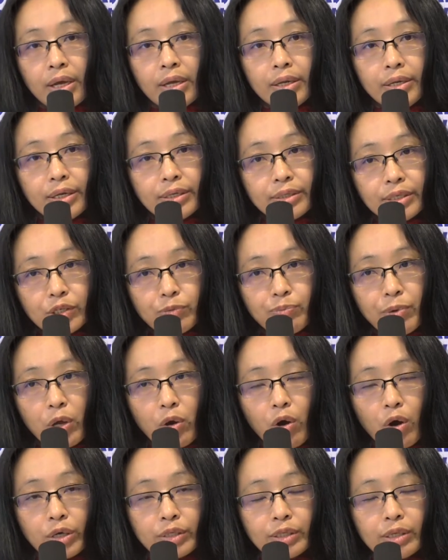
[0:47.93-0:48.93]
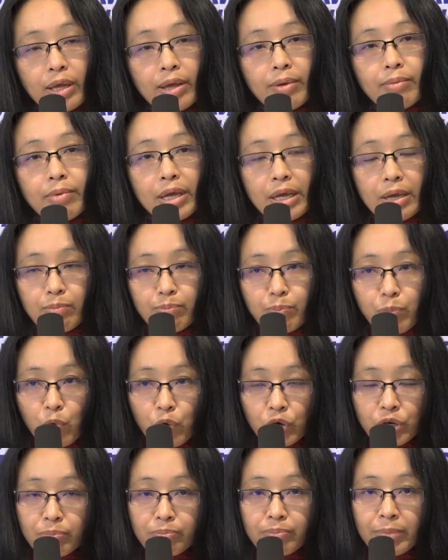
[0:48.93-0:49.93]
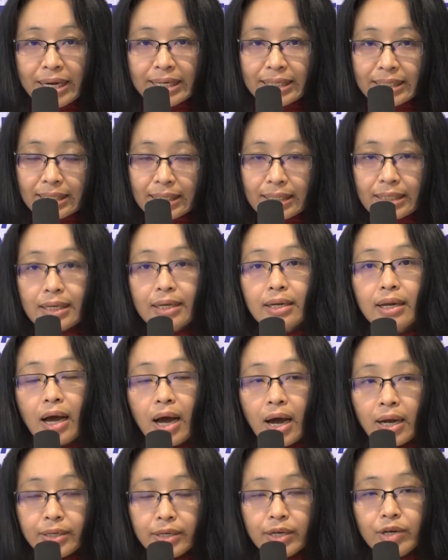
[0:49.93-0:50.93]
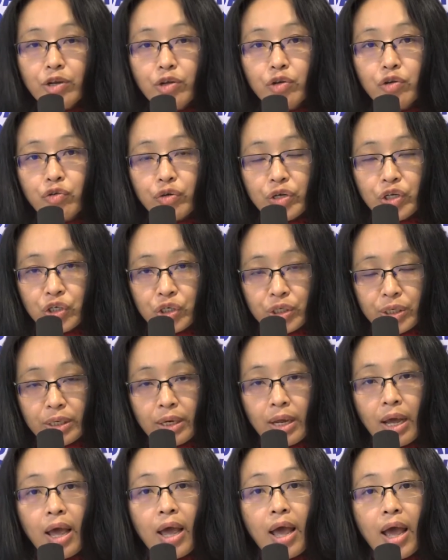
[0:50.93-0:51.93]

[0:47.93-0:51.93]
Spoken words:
This is because both maternal undernutrition